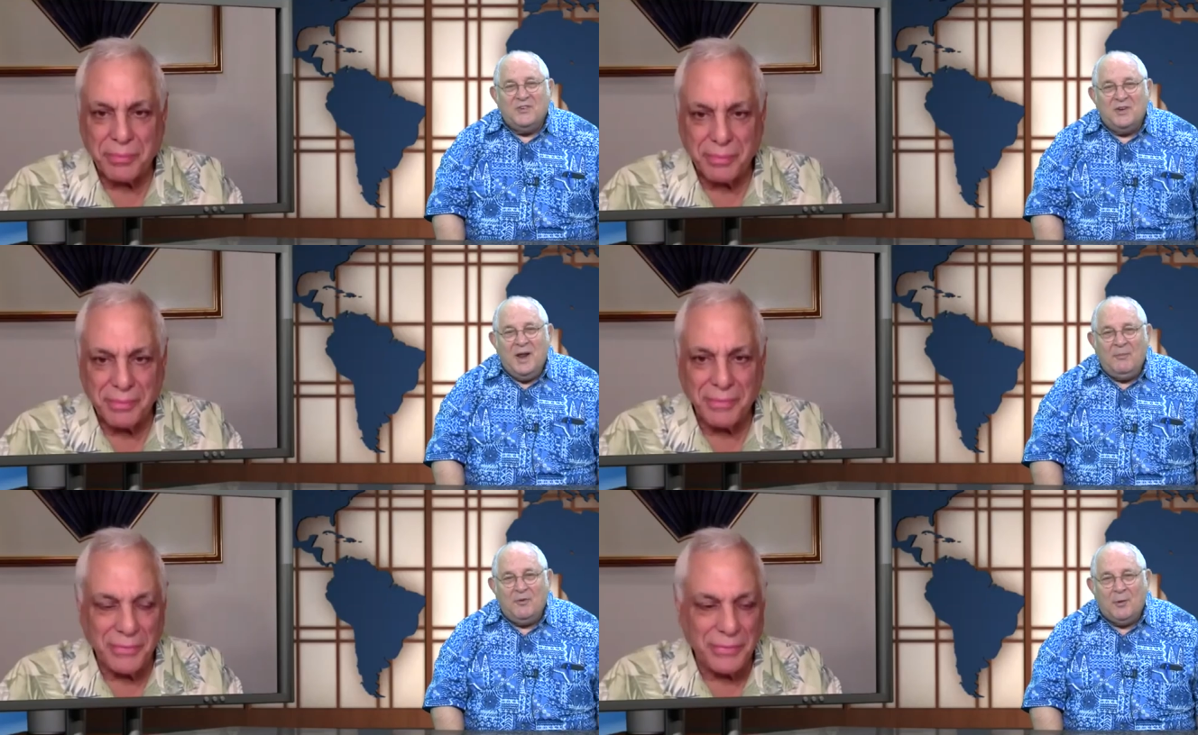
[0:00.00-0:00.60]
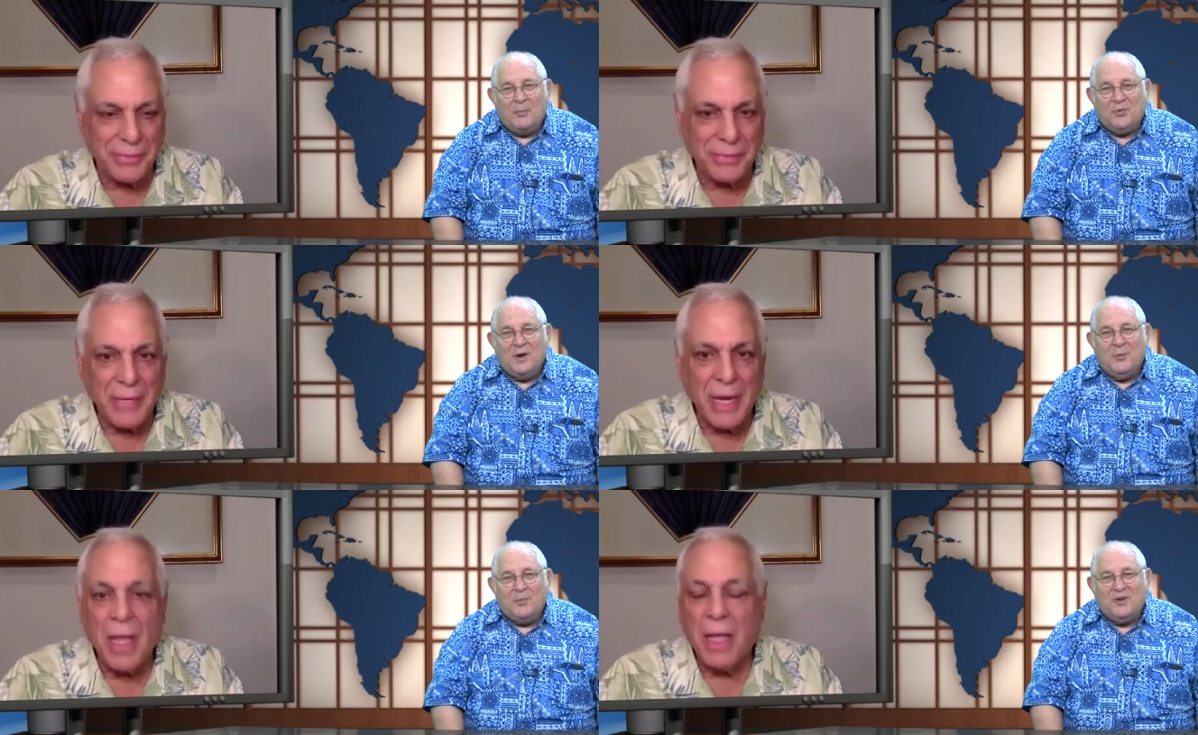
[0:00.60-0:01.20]
Speaker 1: the name of your website?
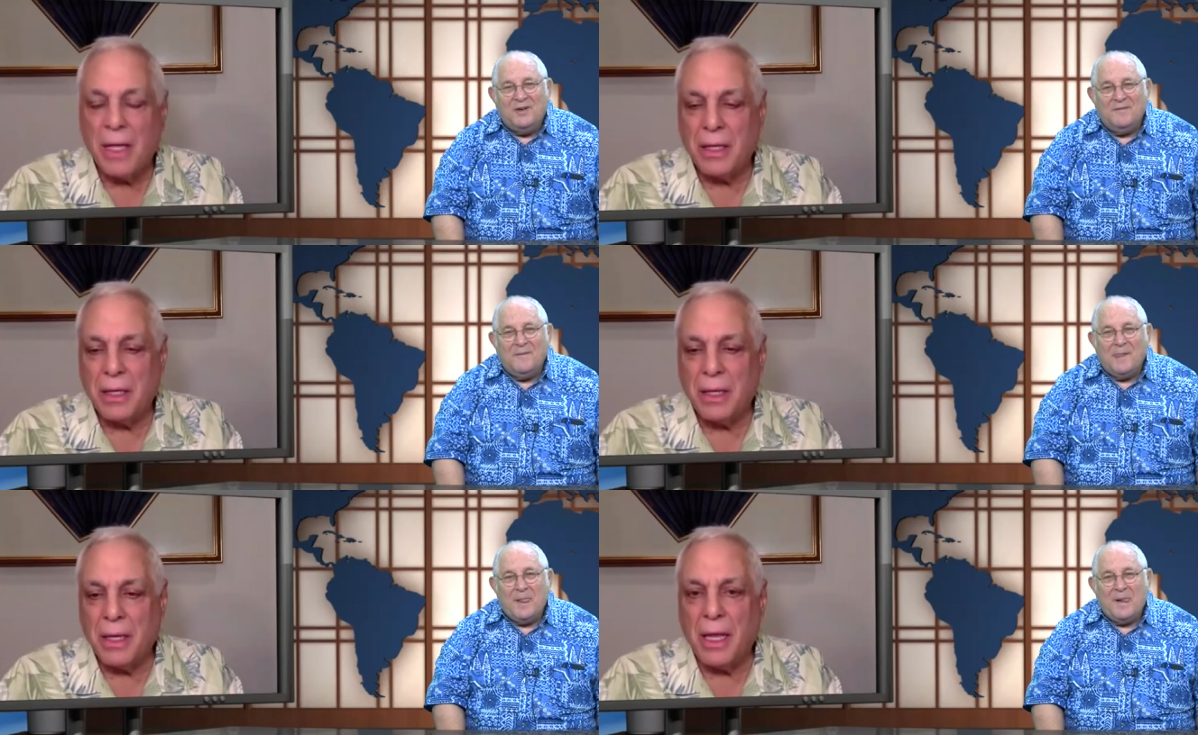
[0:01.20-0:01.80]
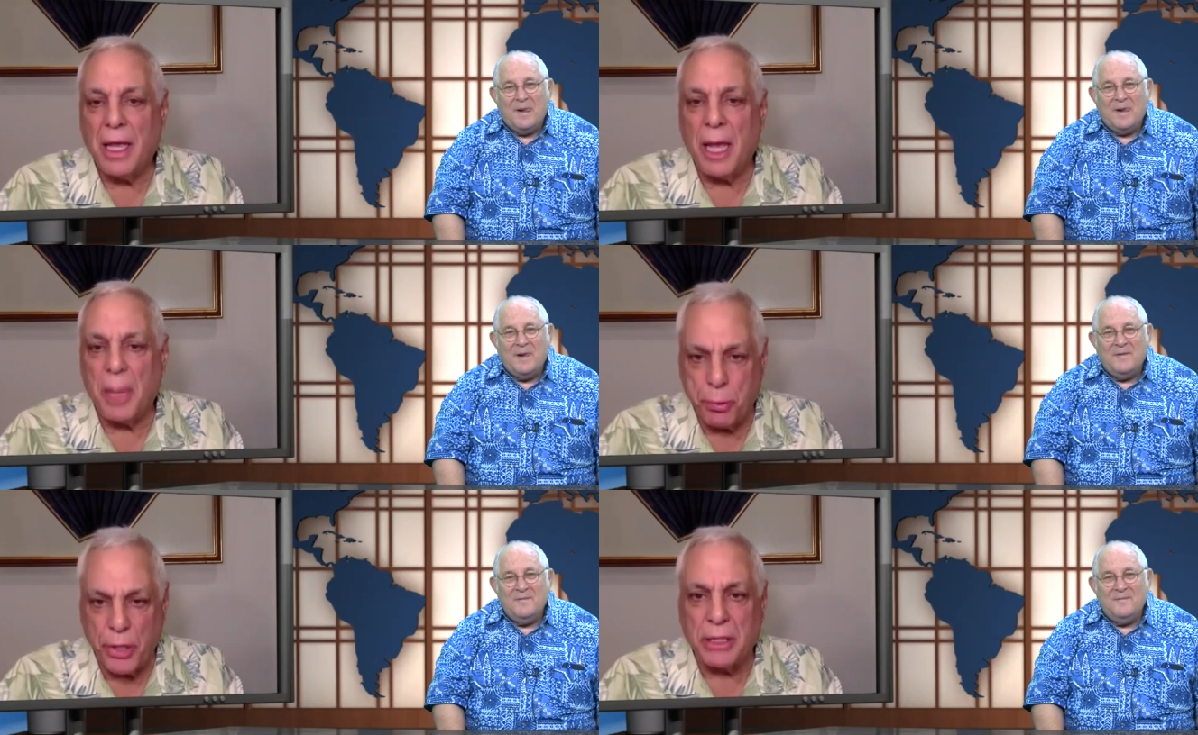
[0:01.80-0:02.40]
E
Speaker 2: P
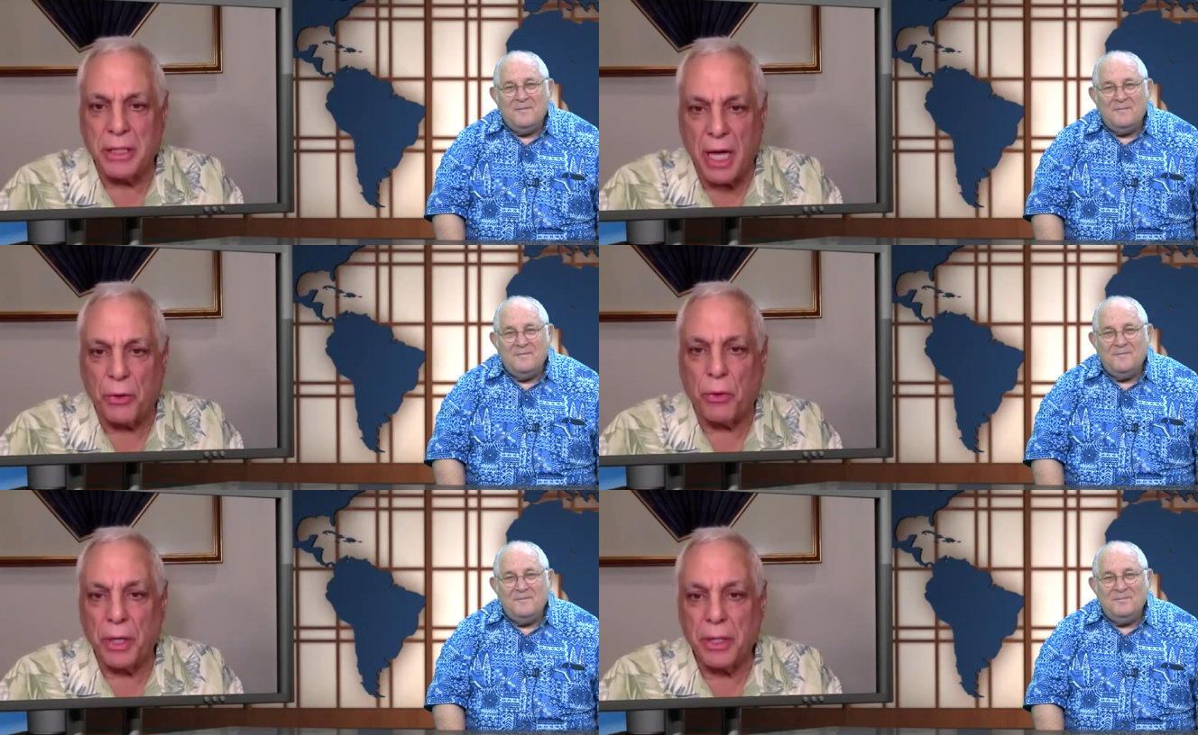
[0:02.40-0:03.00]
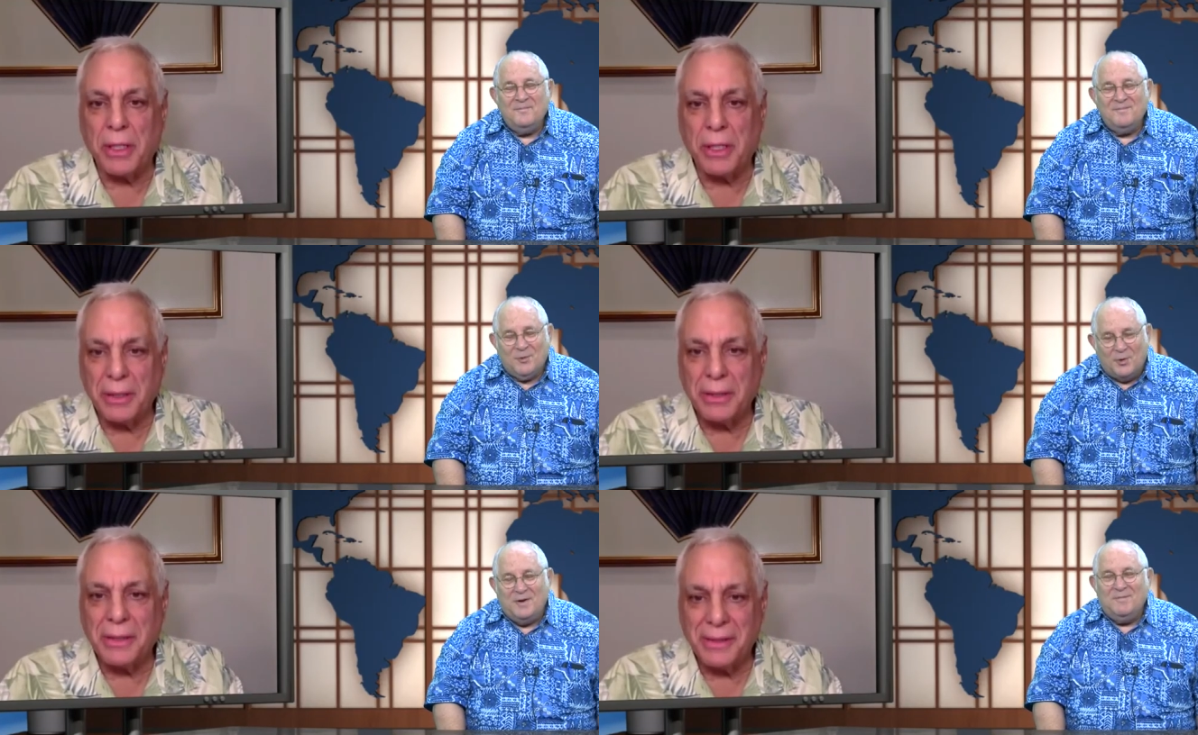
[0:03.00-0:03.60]
R I N C dot org.
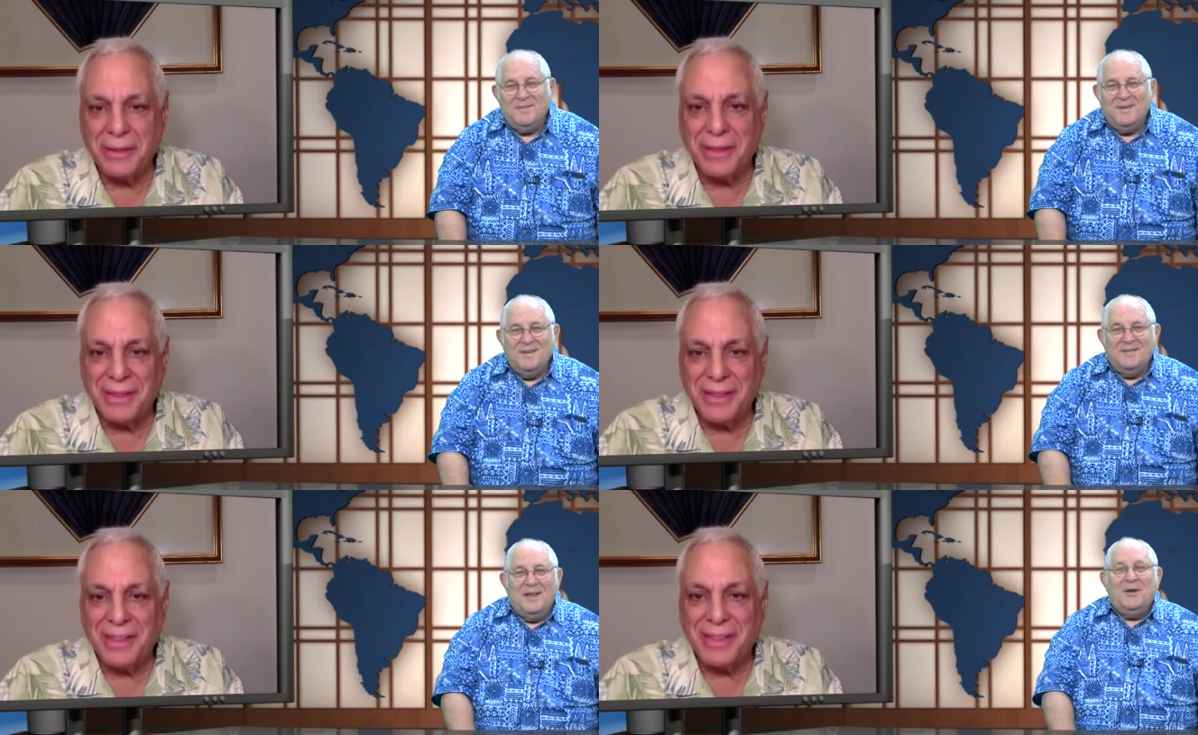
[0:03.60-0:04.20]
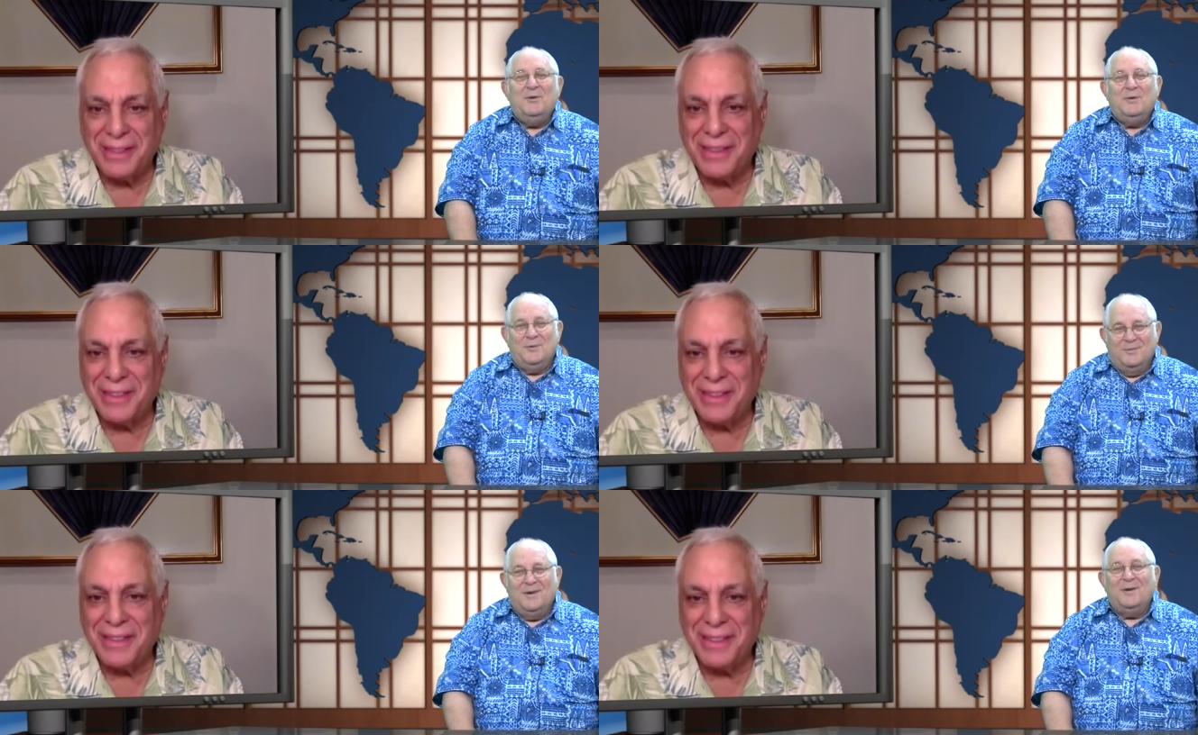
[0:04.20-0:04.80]
Speaker 1: Great. Thank you,
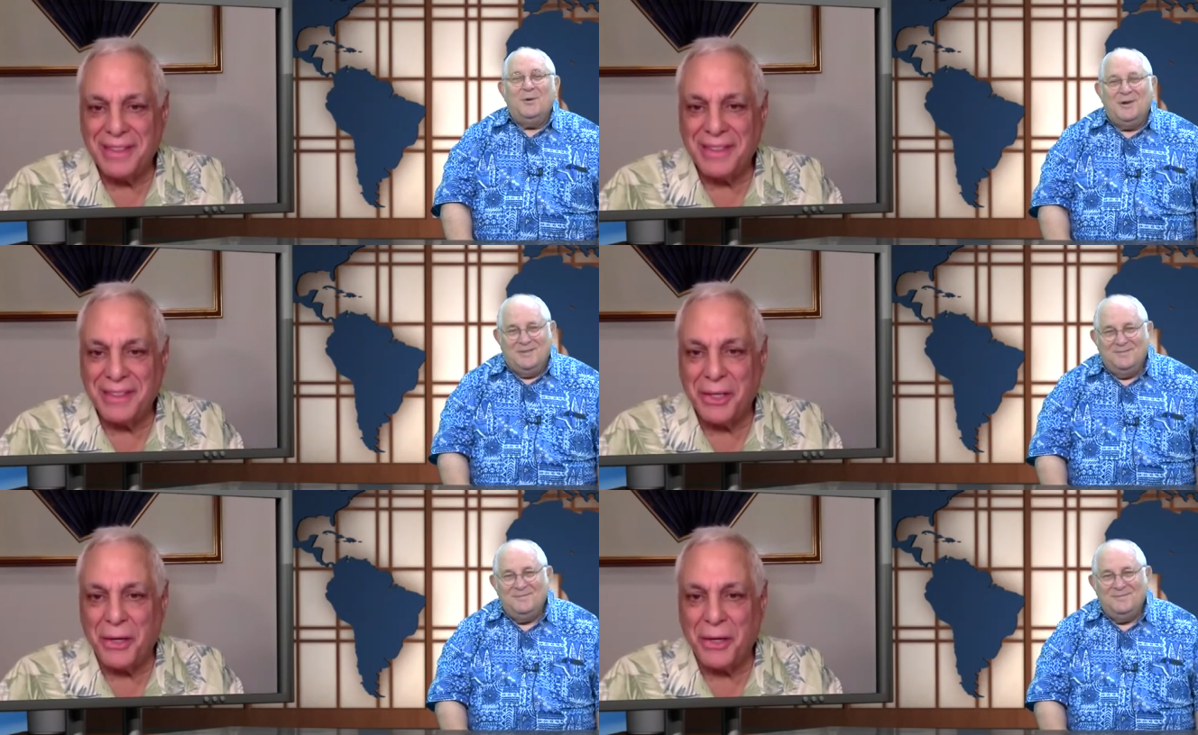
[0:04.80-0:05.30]
Lou. Aloha.
Speaker 2: All